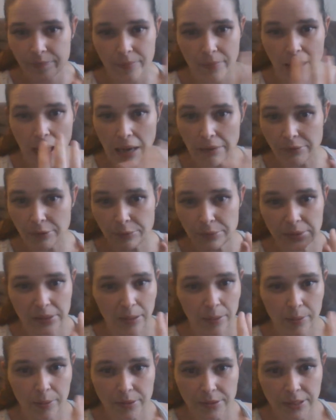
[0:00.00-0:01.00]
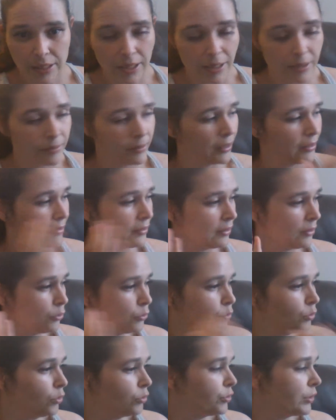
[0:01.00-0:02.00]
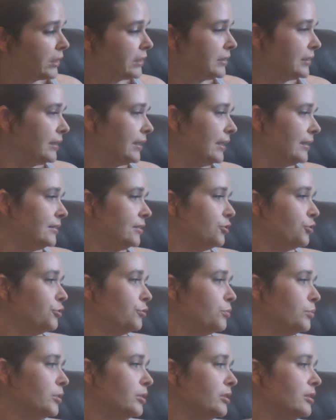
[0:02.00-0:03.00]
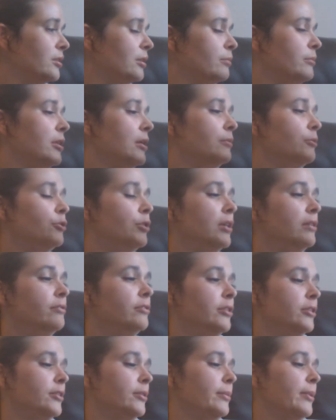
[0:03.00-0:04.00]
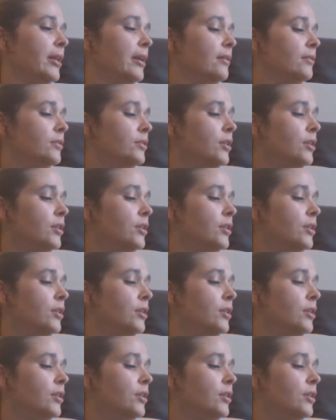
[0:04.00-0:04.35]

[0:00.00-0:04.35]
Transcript: have a really hard time, like the Google Translate has issues with sometimes trying to figure something out.